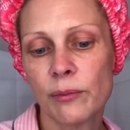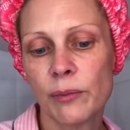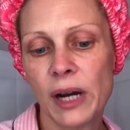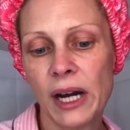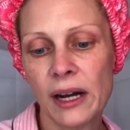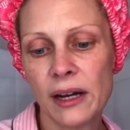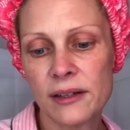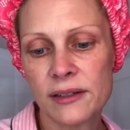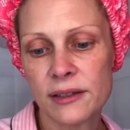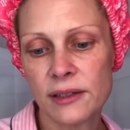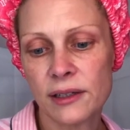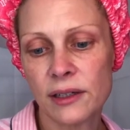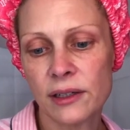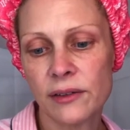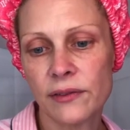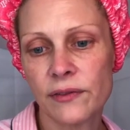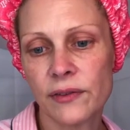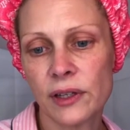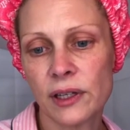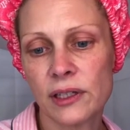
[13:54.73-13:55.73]

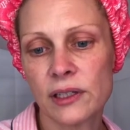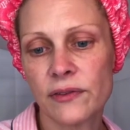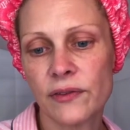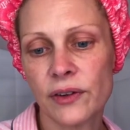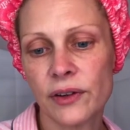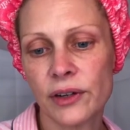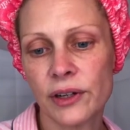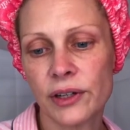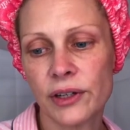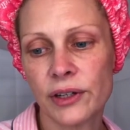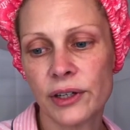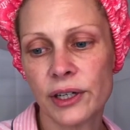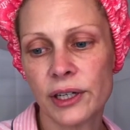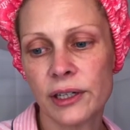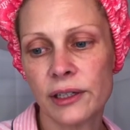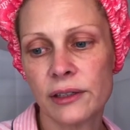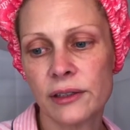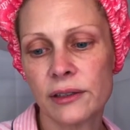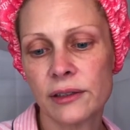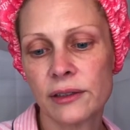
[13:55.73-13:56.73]
positive. It's very
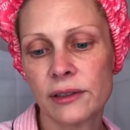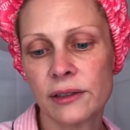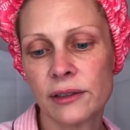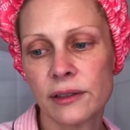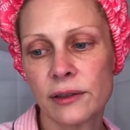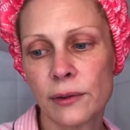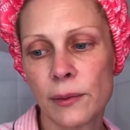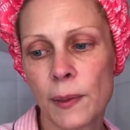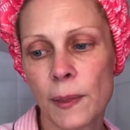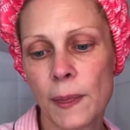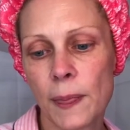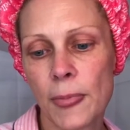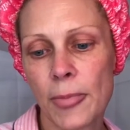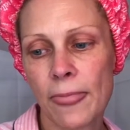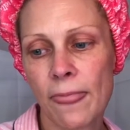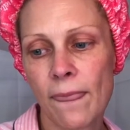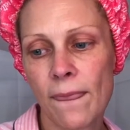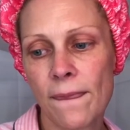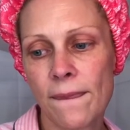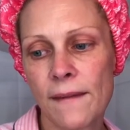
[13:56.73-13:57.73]
good.
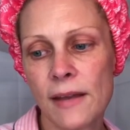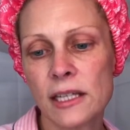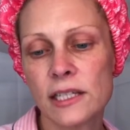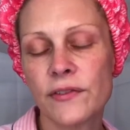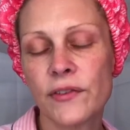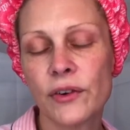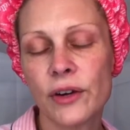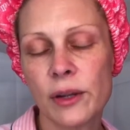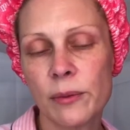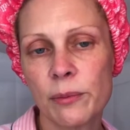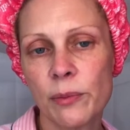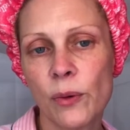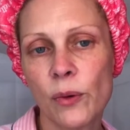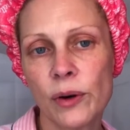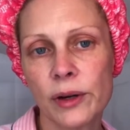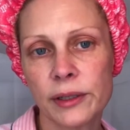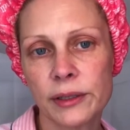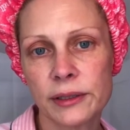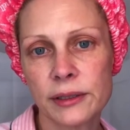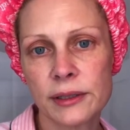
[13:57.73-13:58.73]
It's very
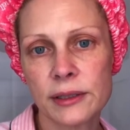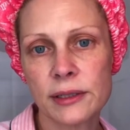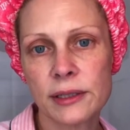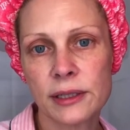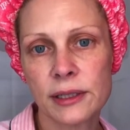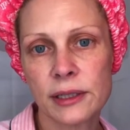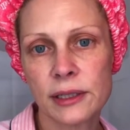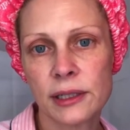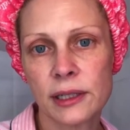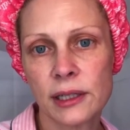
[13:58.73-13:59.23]
important.